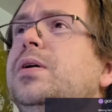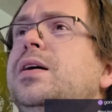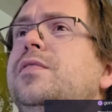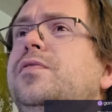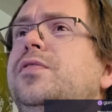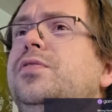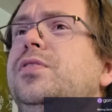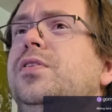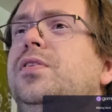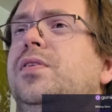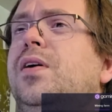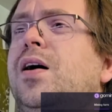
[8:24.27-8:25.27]
it for
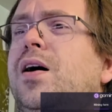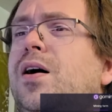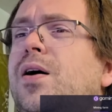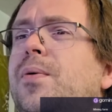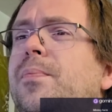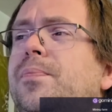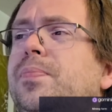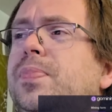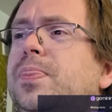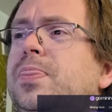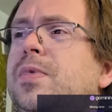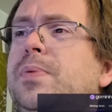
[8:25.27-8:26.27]
the
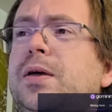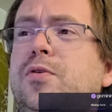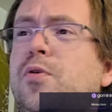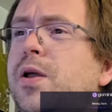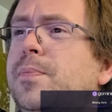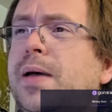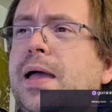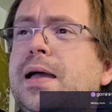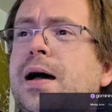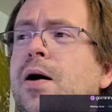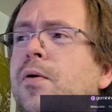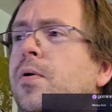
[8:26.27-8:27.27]
Bitcoin
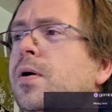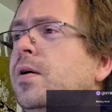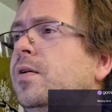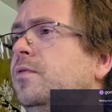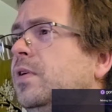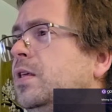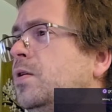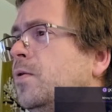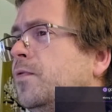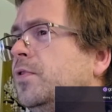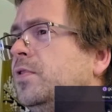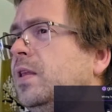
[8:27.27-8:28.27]
payout video
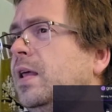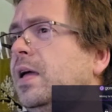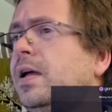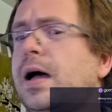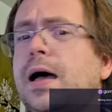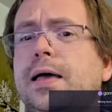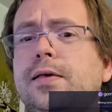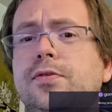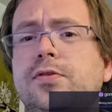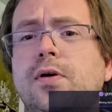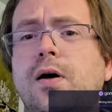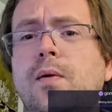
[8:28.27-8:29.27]
for today, guys.
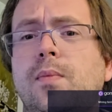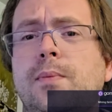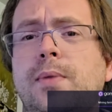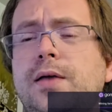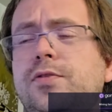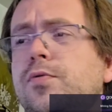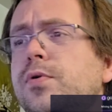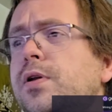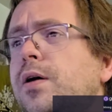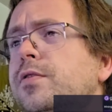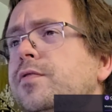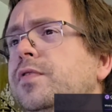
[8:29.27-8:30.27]
I might do
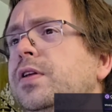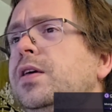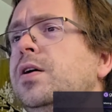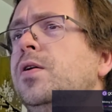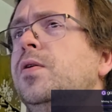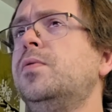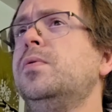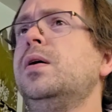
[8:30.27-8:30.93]
another video.